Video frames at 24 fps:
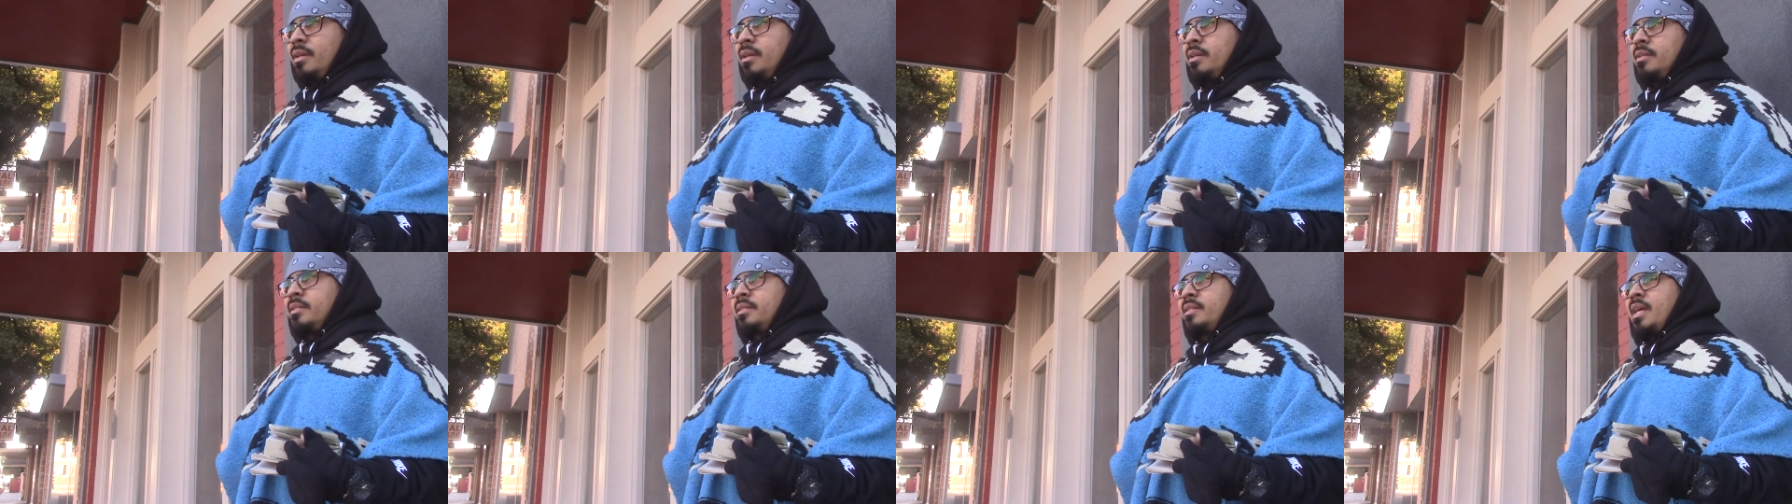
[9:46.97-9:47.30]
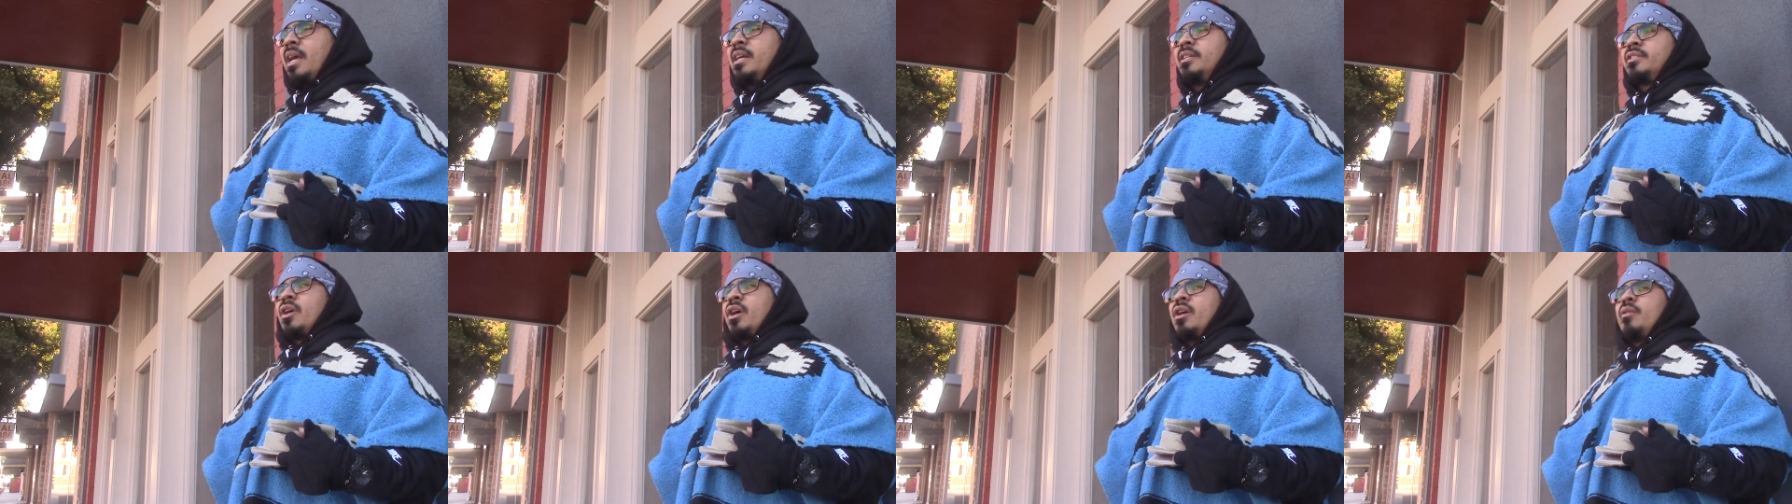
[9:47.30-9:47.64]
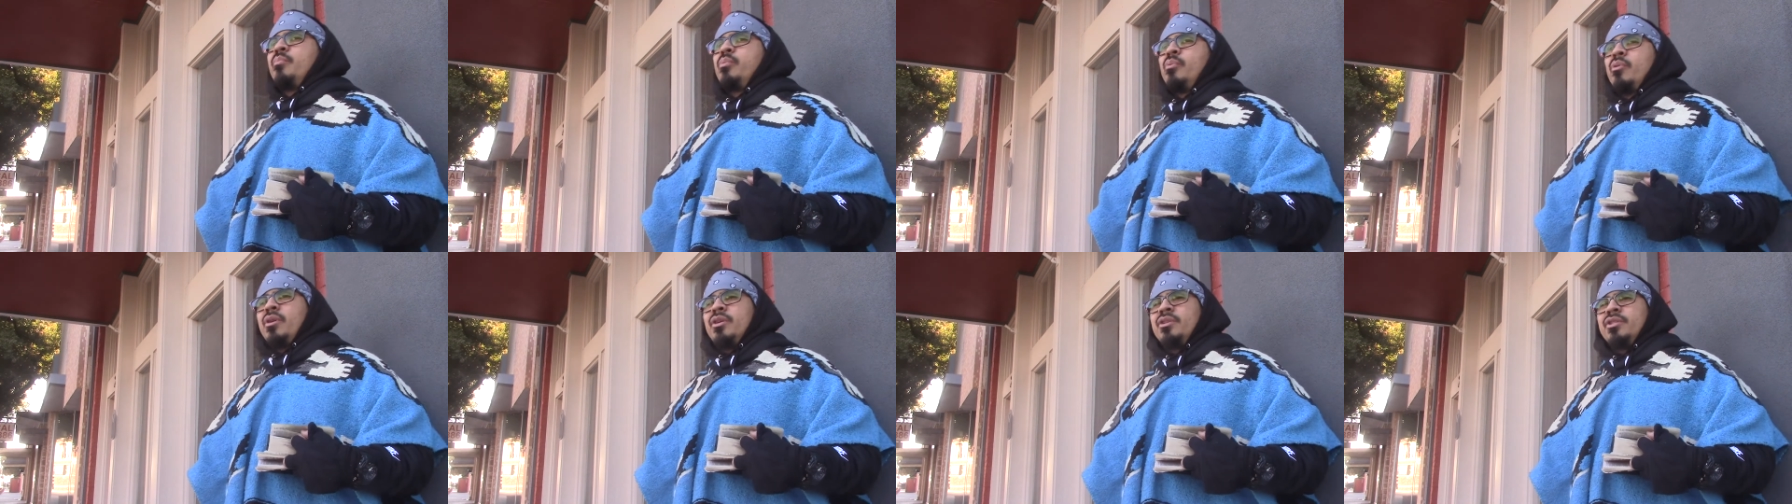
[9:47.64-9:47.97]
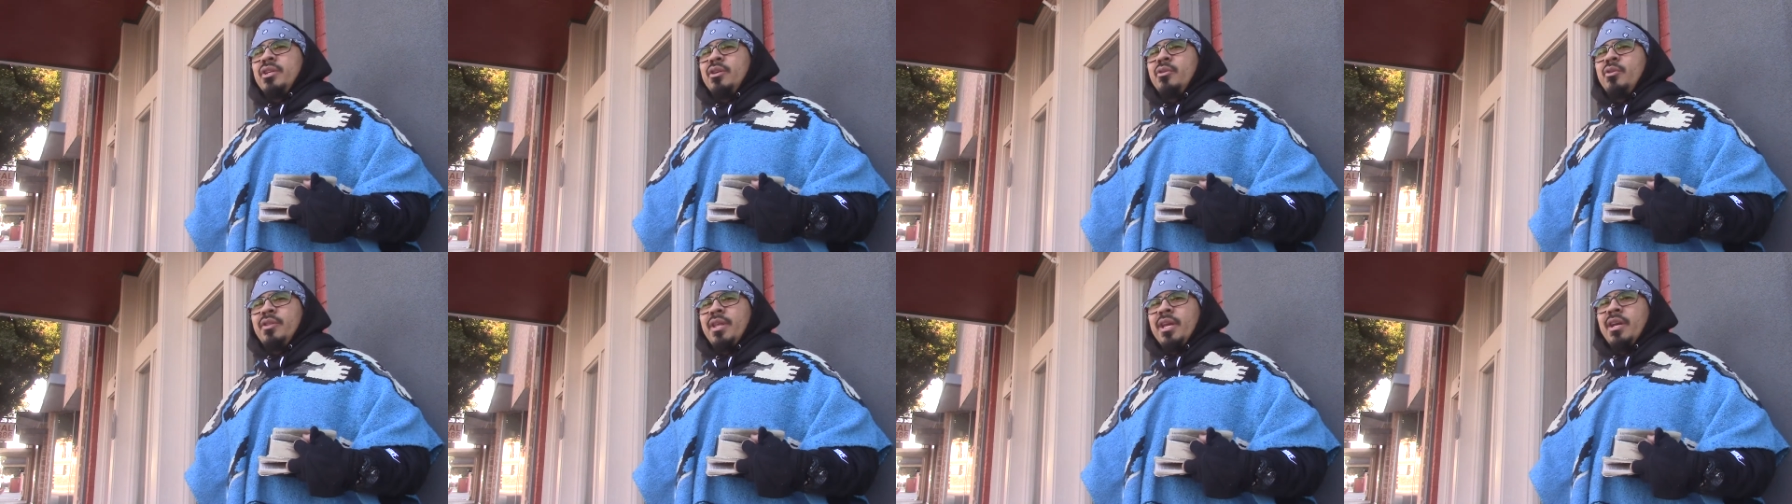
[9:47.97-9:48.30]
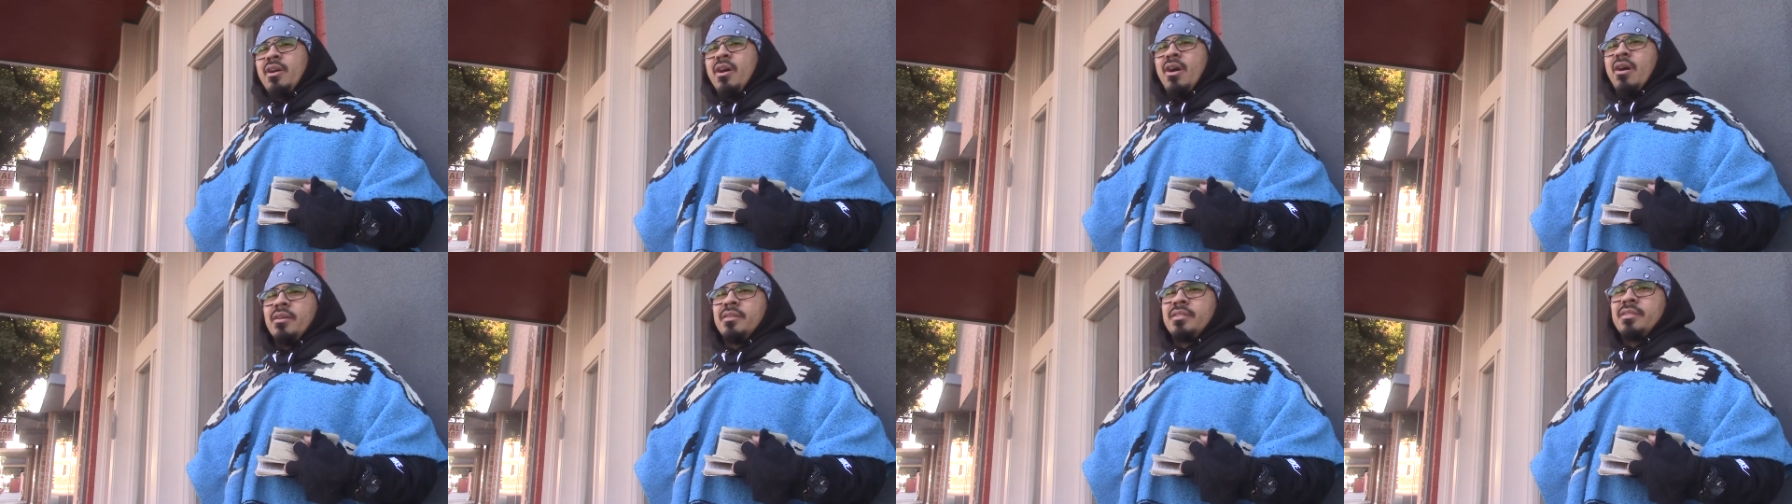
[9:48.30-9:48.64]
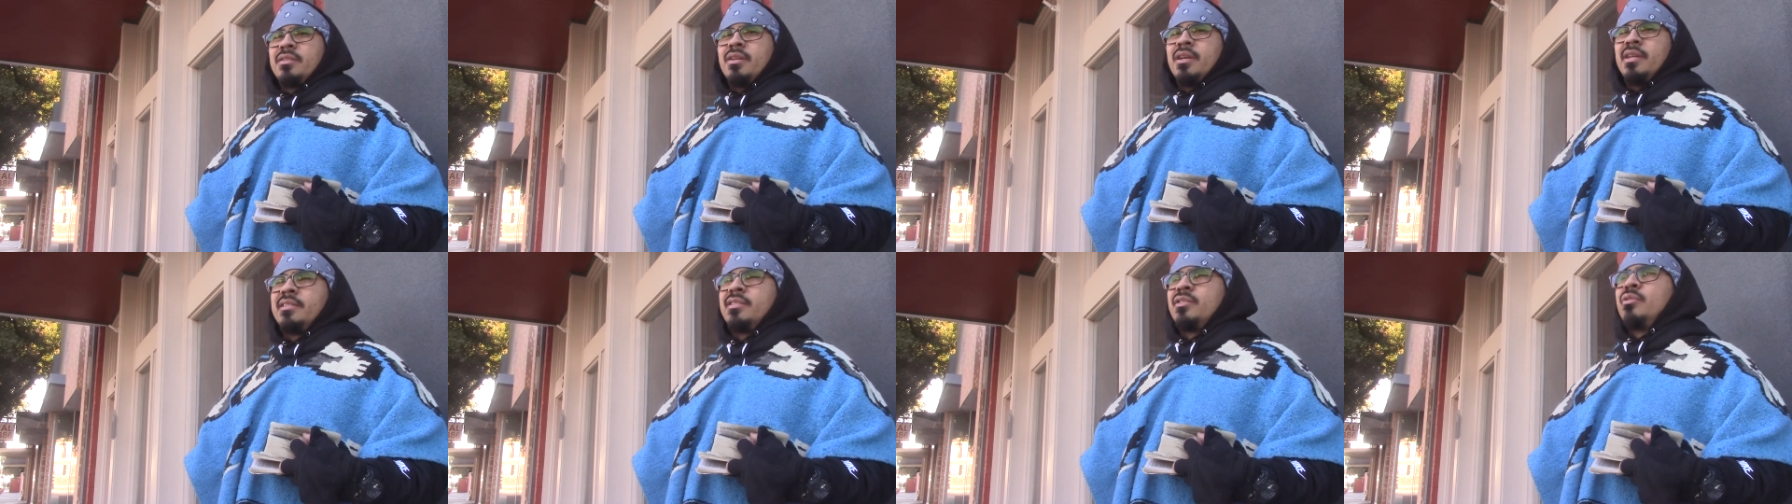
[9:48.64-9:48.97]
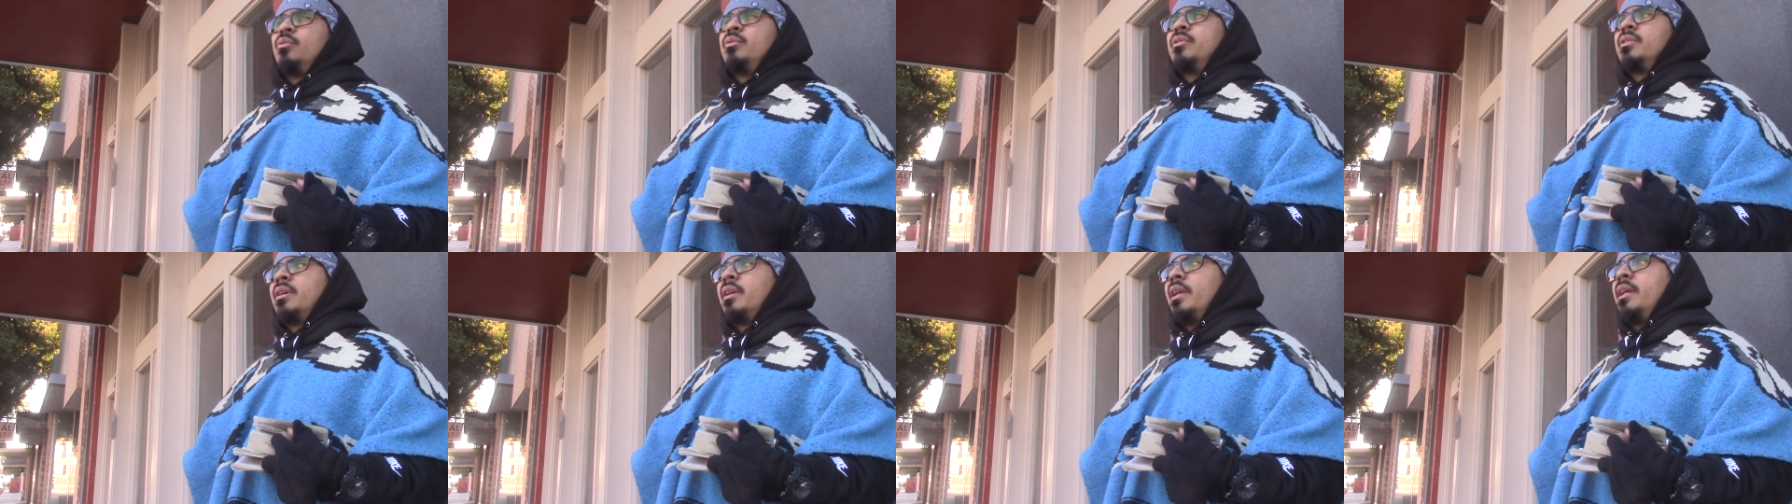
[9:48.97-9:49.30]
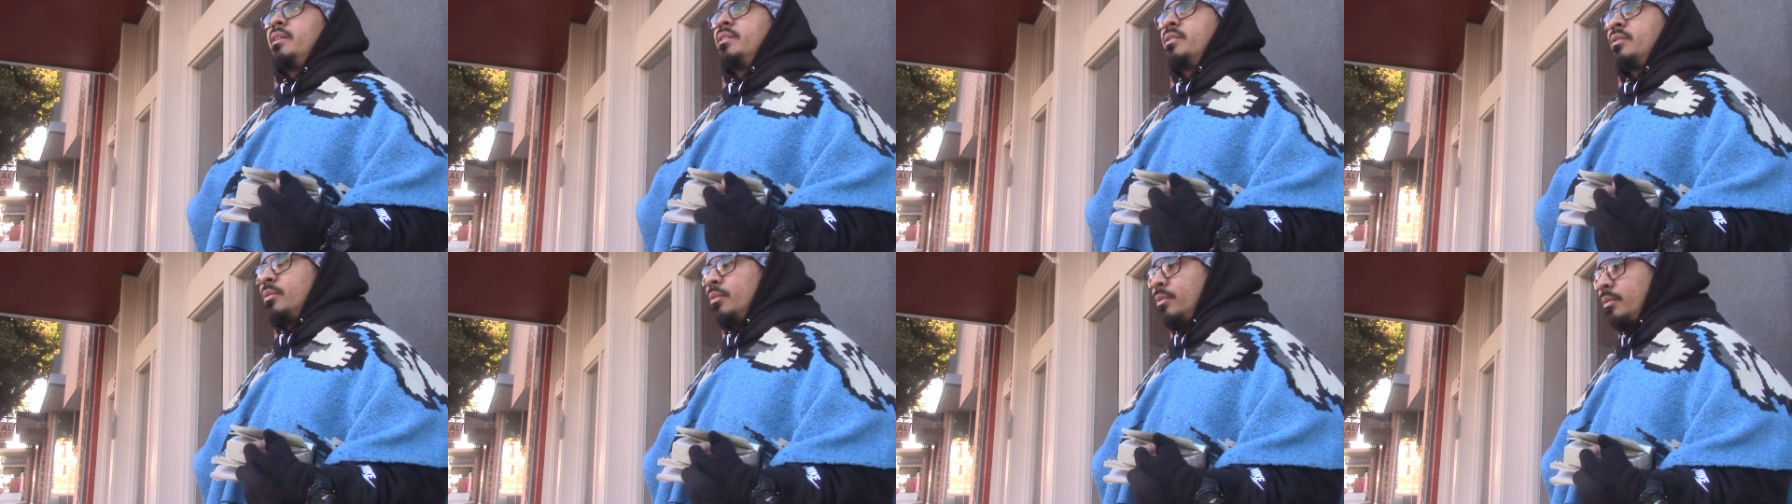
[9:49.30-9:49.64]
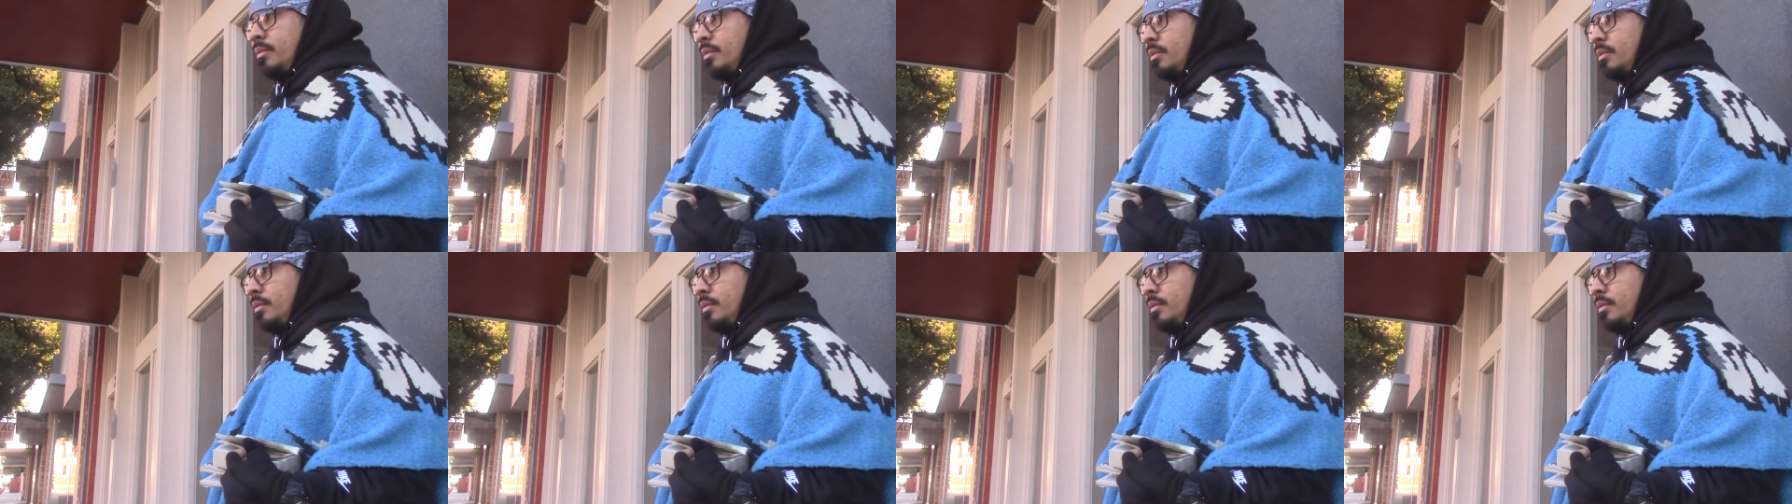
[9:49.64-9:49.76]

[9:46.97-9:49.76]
Cesar Borgia, who they call Jesus Cristo.